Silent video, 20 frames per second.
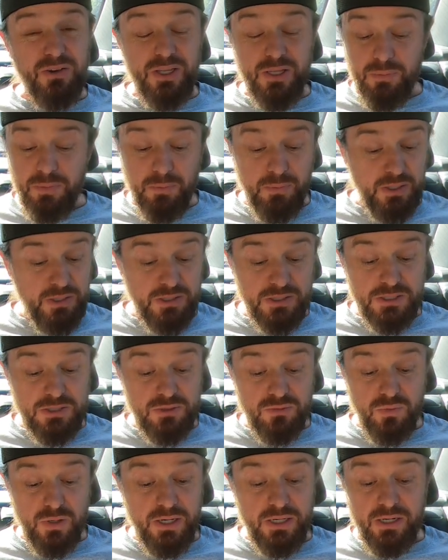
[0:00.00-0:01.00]
keep in mind this
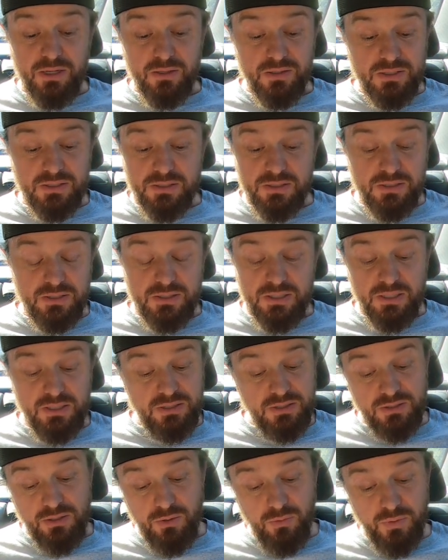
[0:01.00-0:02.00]
is right now, these
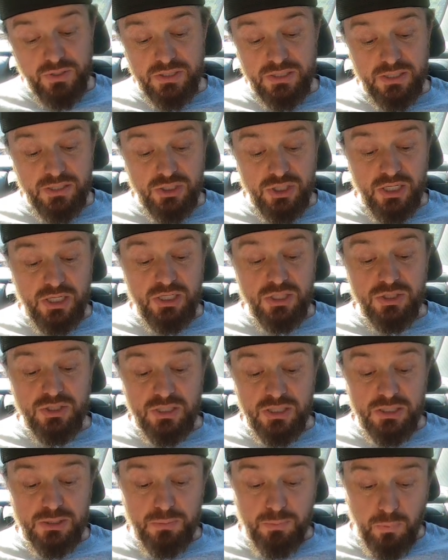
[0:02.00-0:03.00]
things always can change,
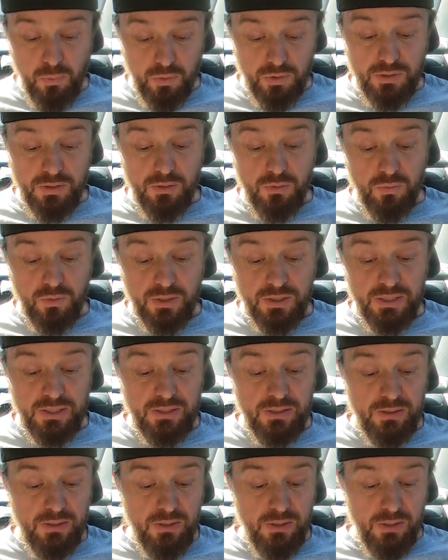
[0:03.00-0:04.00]
is Portland,
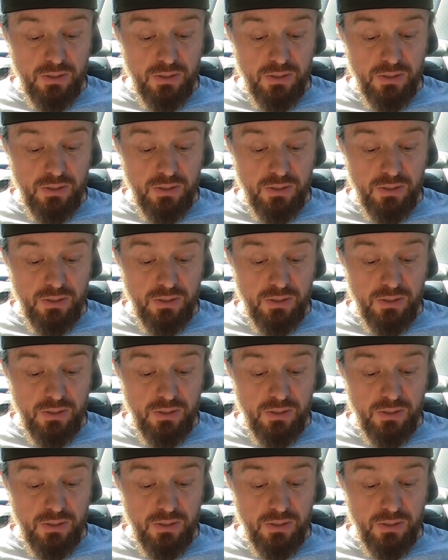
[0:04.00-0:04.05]
Oregon.